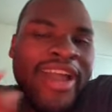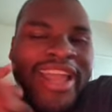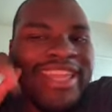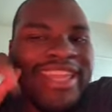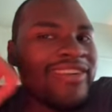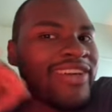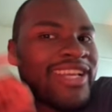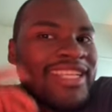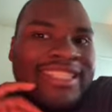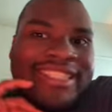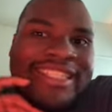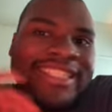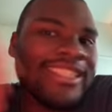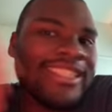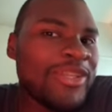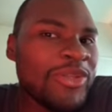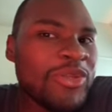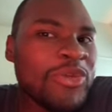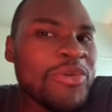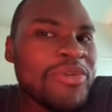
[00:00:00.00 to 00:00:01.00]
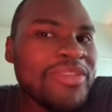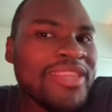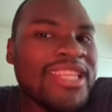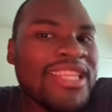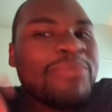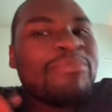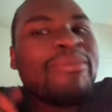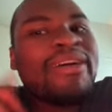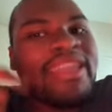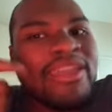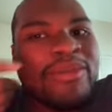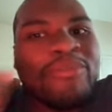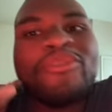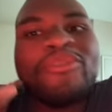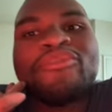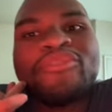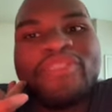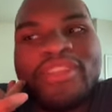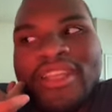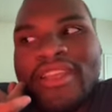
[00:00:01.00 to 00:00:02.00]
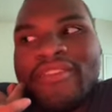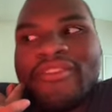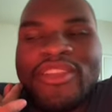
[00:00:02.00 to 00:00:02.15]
It has nothing to do with this, but it would be funny if